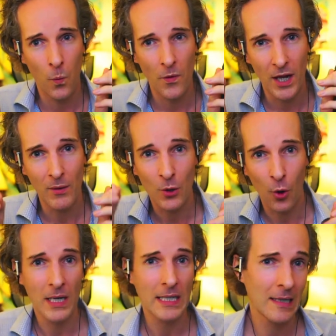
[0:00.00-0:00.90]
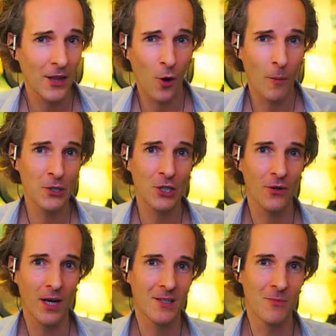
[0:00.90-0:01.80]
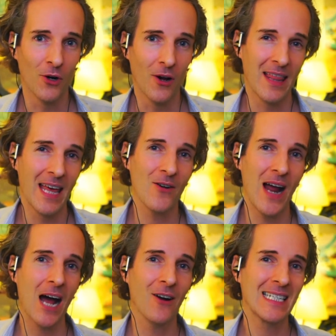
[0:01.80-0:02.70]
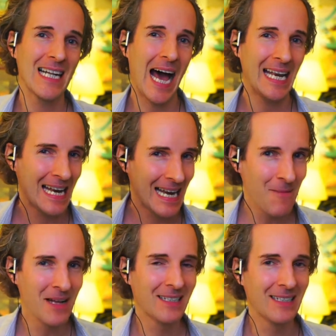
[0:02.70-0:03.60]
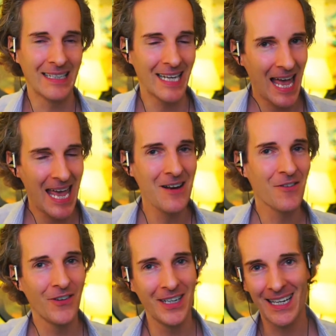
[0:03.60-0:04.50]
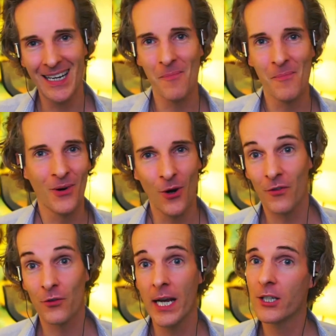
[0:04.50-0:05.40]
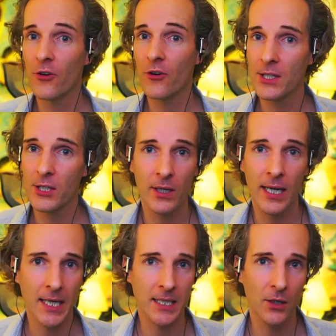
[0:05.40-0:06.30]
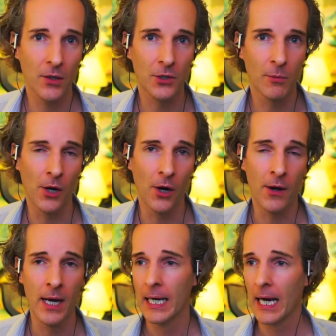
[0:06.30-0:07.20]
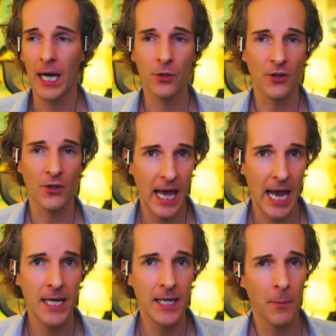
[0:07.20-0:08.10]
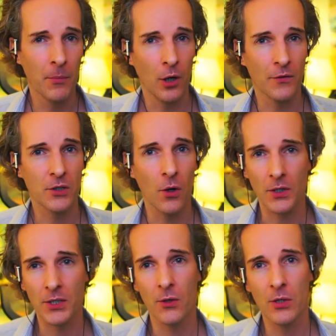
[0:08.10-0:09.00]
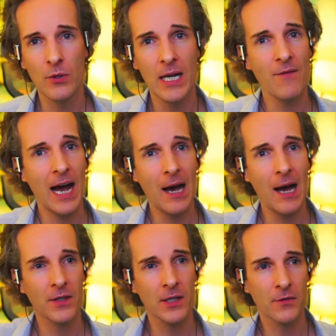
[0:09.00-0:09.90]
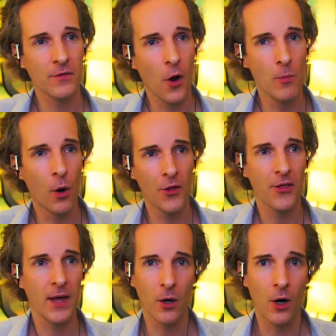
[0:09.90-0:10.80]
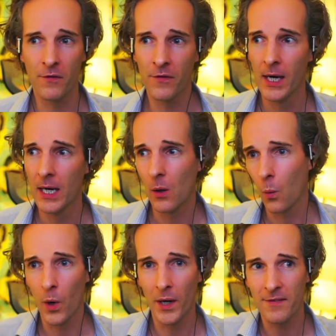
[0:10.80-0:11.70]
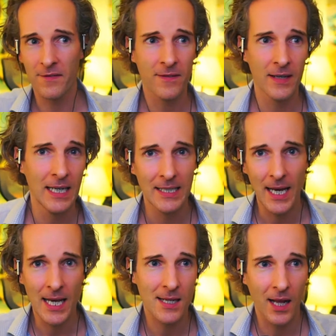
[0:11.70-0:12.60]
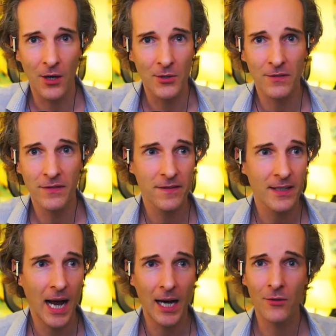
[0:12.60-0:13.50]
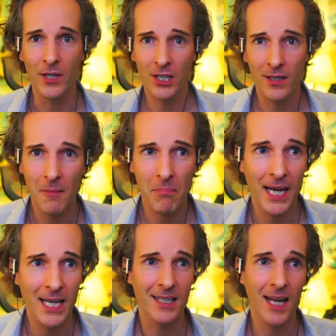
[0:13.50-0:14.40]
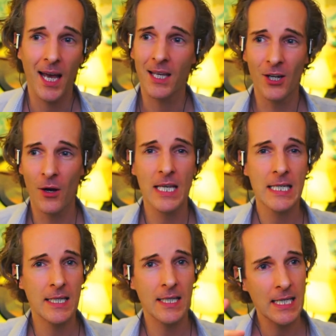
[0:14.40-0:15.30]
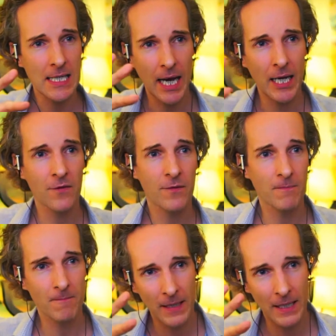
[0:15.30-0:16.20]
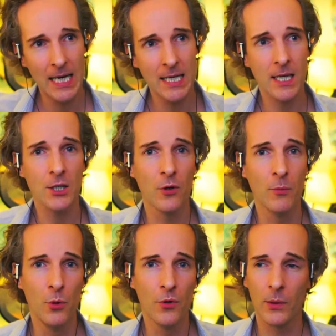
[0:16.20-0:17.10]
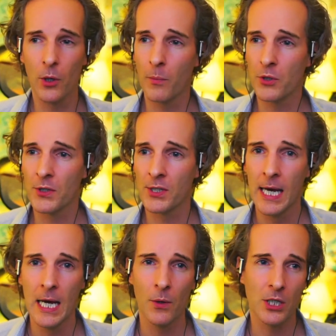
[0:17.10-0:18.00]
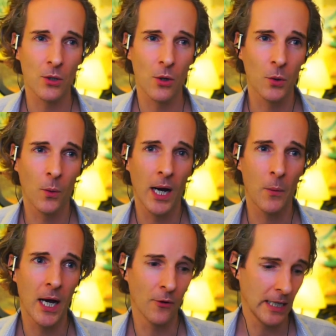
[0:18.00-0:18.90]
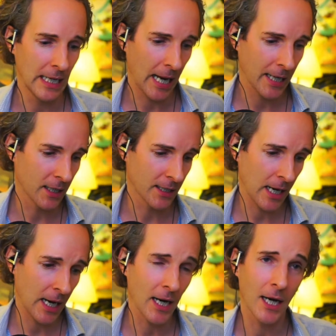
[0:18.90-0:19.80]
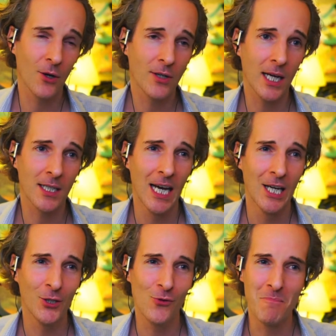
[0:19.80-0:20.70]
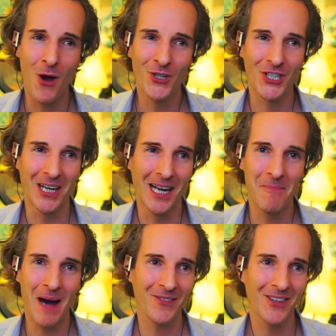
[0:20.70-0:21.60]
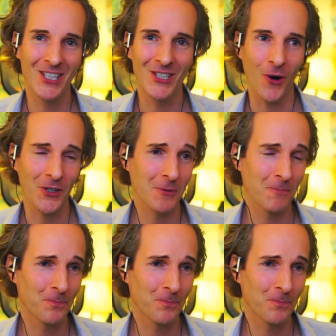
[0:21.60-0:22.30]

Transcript: There is always another options trade tomorrow. There is an unlimited, infinite number of great trades you can execute tomorrow across any number of stocks. So you never have this FOMO thing of, what if Tesla goes to 1500? Should I buy today? You know, this is kind of is removed with options, which is also why I really like it. I don't get too emotional about these stocks.